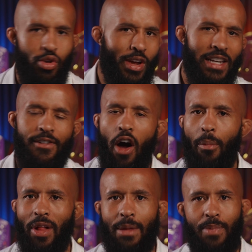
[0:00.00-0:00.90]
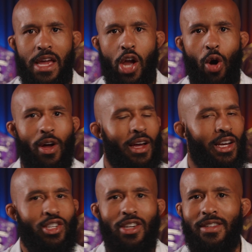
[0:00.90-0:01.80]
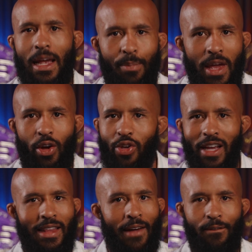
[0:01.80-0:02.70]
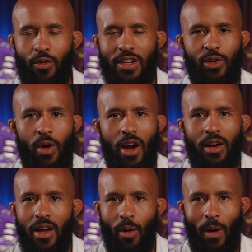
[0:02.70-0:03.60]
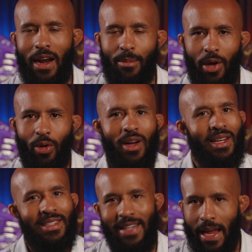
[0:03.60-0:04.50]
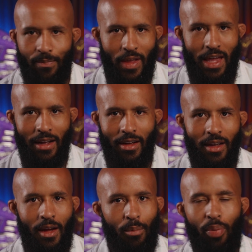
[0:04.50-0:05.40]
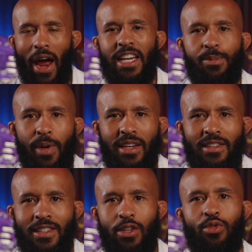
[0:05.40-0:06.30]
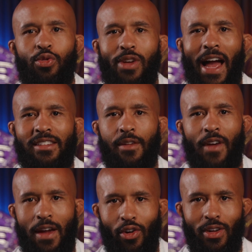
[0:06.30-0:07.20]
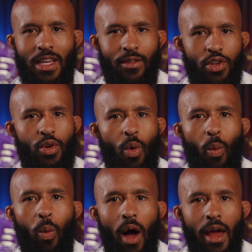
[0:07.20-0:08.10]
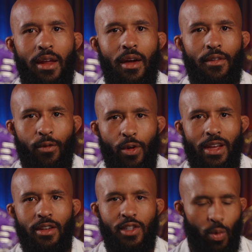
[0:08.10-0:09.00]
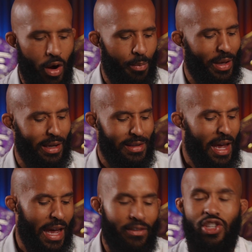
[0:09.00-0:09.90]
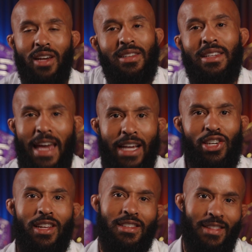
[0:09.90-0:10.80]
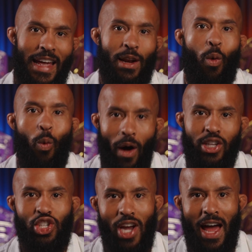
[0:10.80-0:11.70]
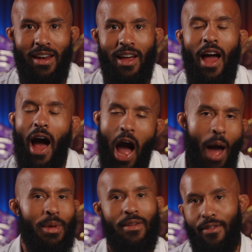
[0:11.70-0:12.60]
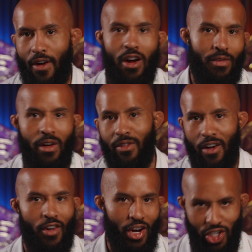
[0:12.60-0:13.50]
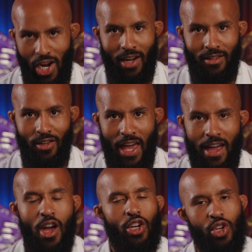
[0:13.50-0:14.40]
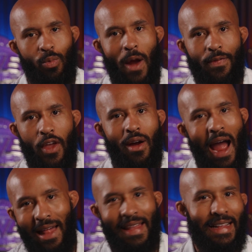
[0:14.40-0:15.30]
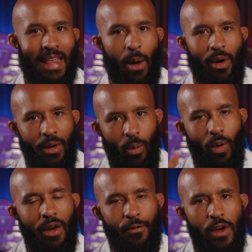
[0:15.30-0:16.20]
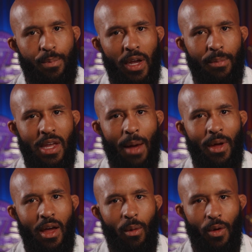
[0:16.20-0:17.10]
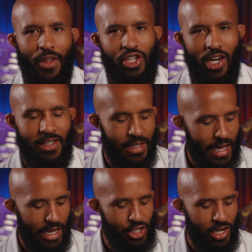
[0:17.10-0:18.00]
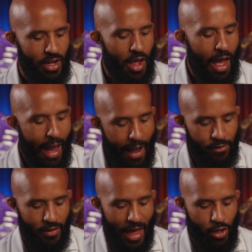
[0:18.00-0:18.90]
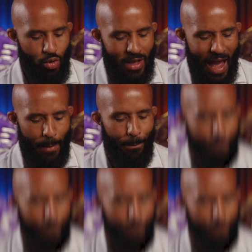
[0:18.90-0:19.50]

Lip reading: you guys have all played bingo. It's just like bingo. You get that free square right in the middle. Same thing. Prize Picks is giving you guys a favor, giving you one free square, because if Justin Gaethje doesn't land one shot, I'll be very, very, very, very shocked. Okay, so right there, I like that one. One free pick me up with the Justin Gaethje. After that, you got